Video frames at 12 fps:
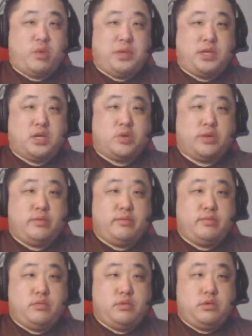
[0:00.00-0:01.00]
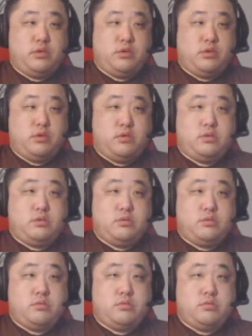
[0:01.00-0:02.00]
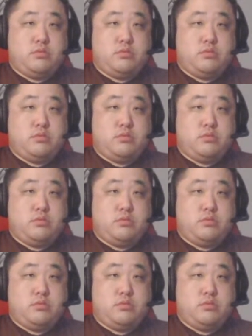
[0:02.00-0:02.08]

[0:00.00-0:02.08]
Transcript: I going? We need to